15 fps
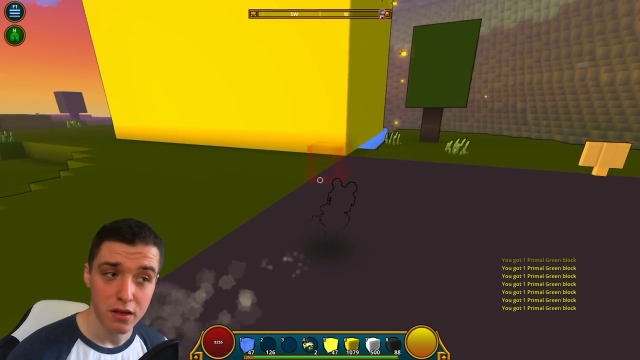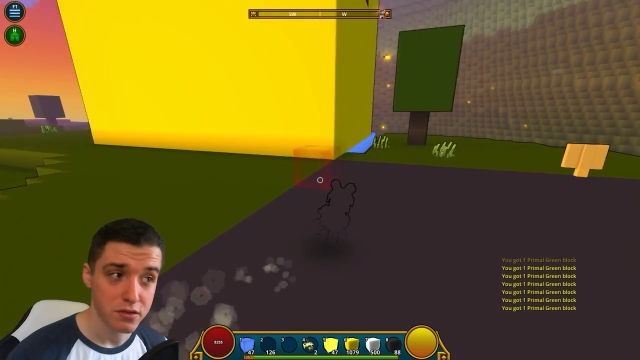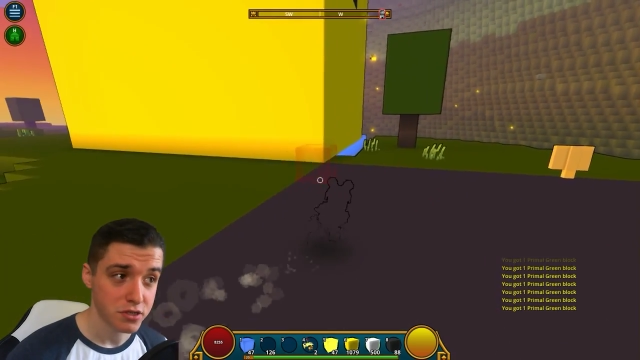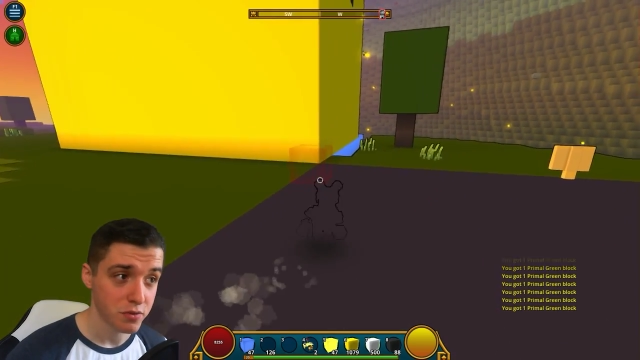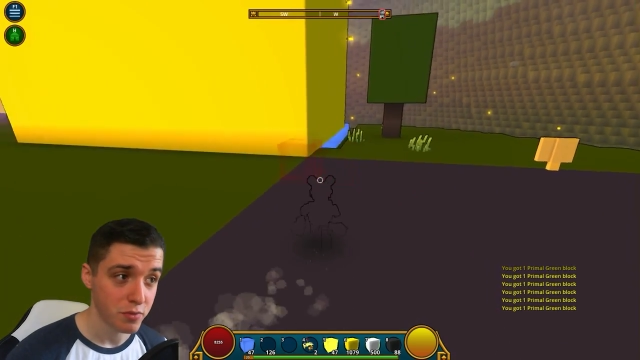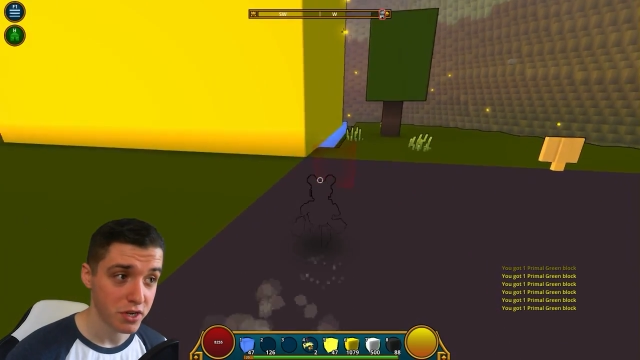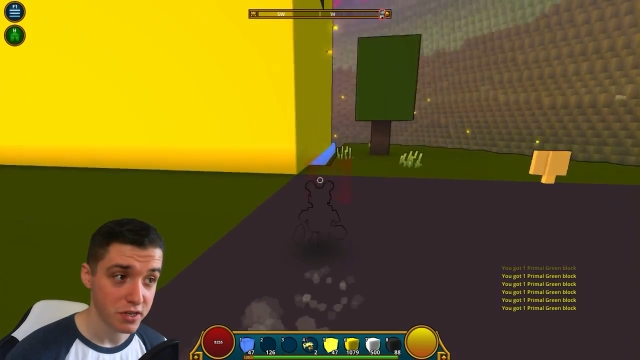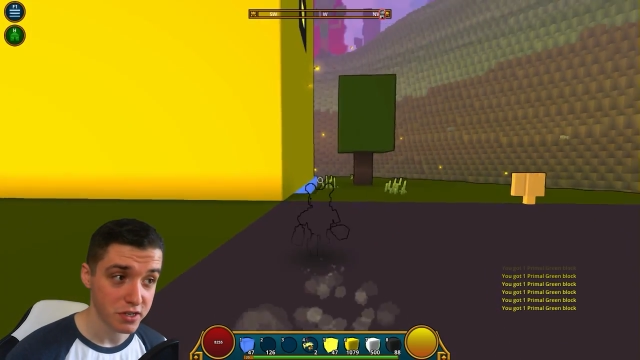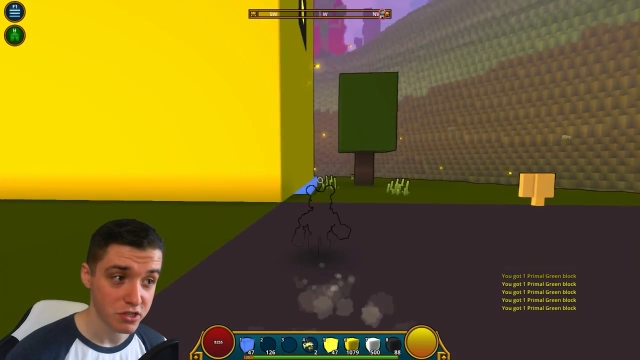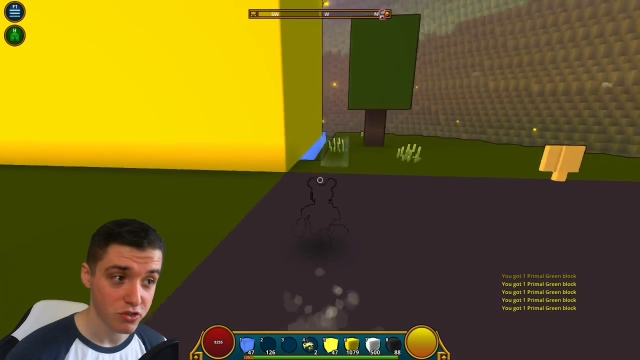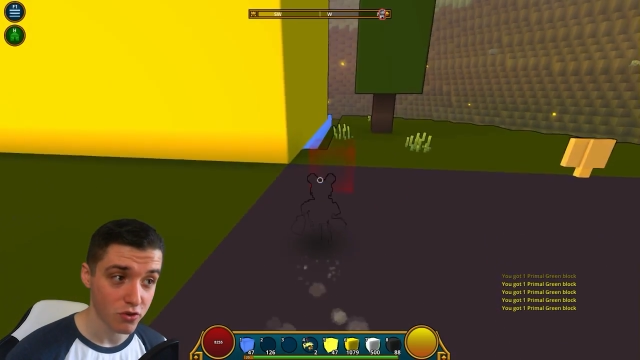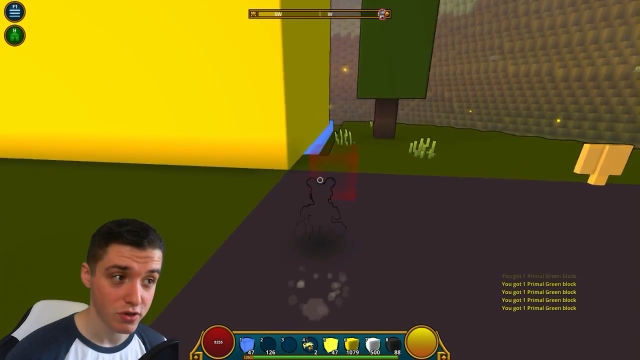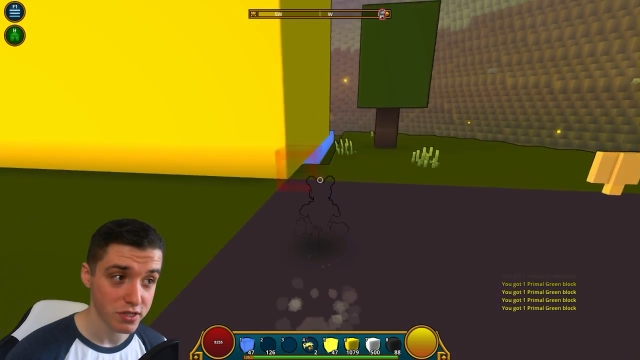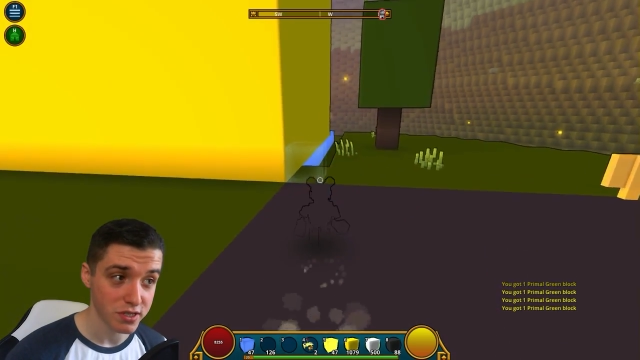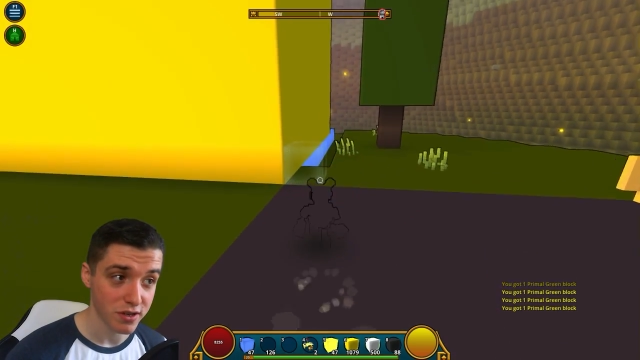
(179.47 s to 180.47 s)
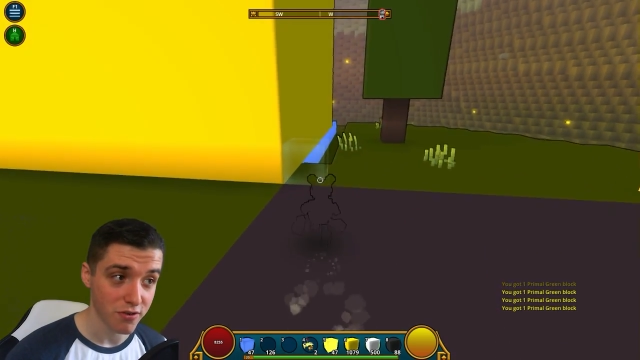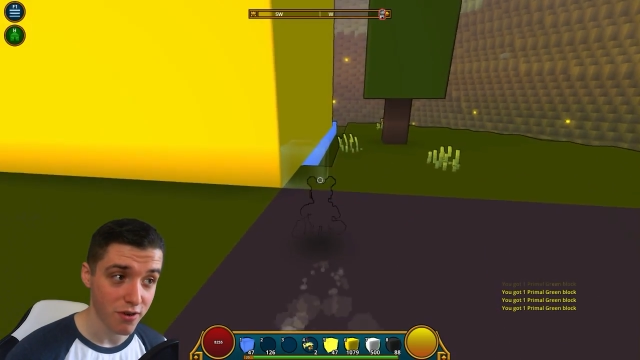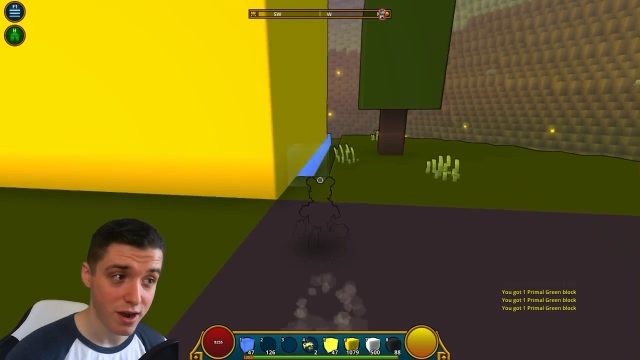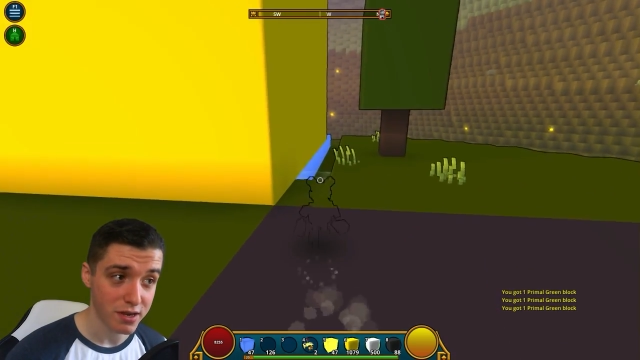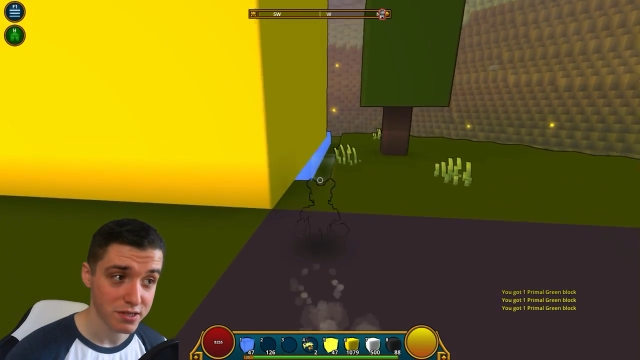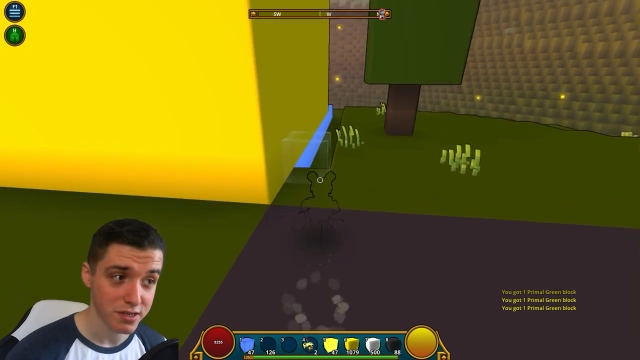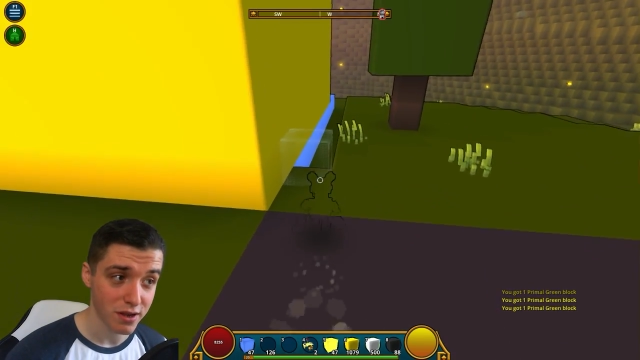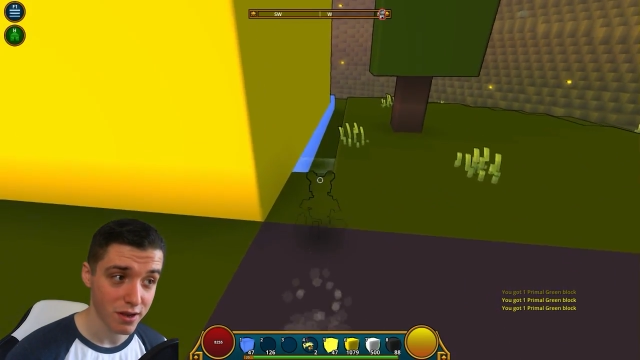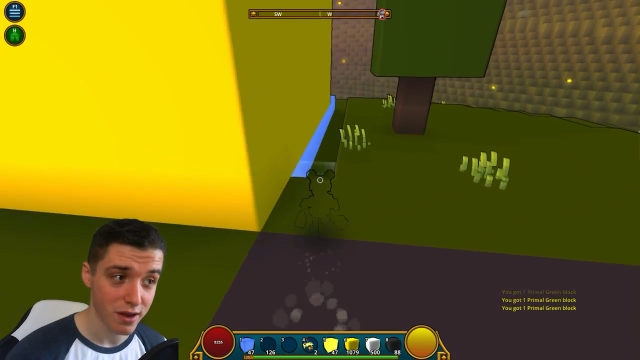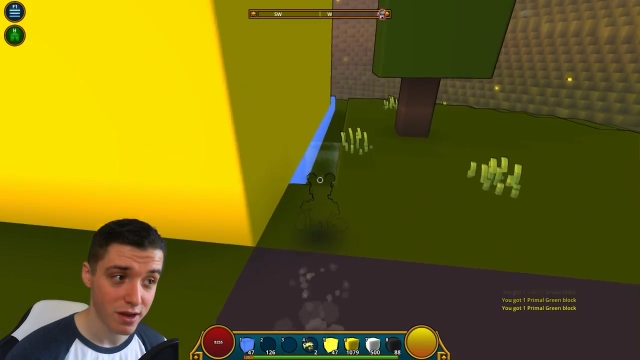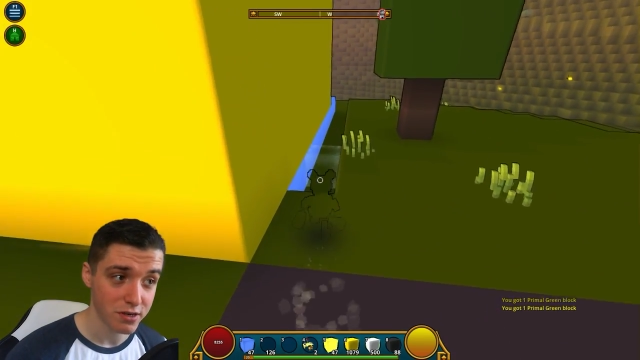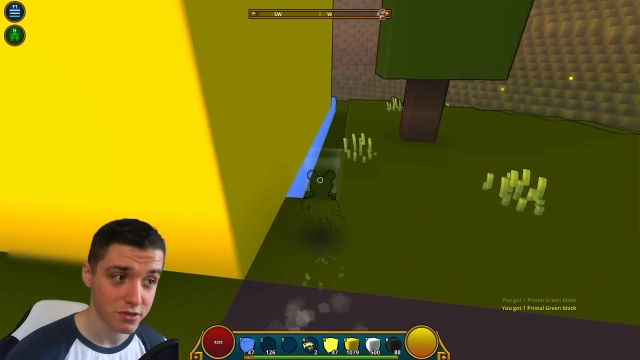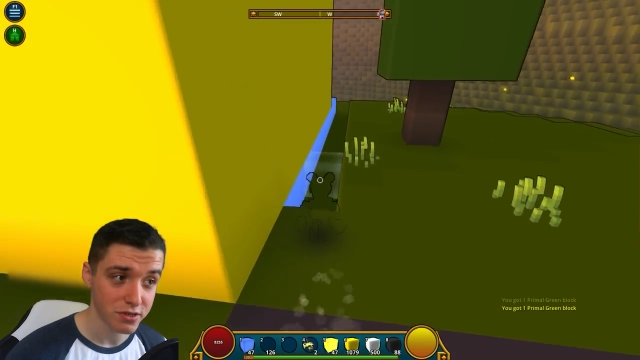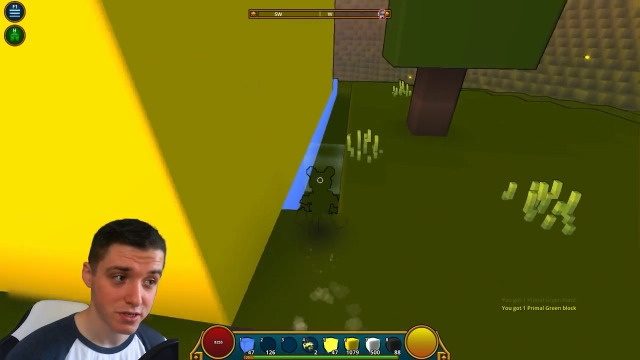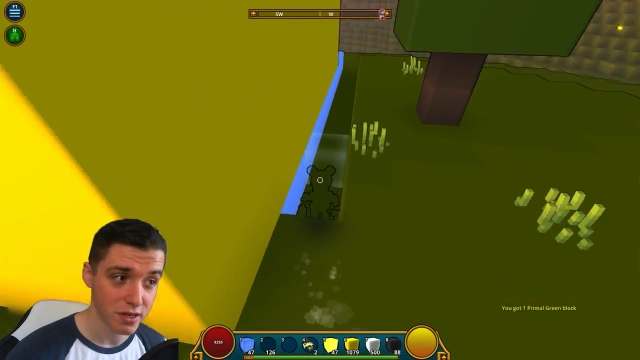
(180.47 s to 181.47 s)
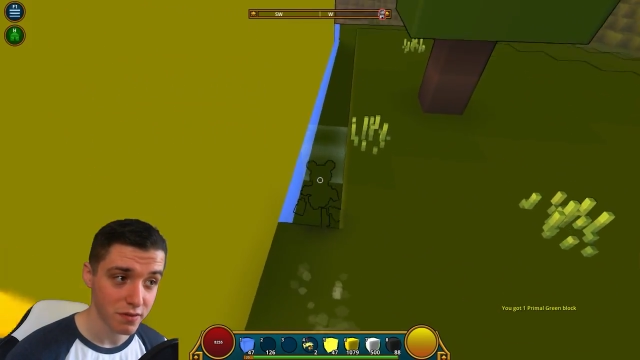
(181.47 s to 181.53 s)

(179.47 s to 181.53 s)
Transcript: somebody destroys the grass like I just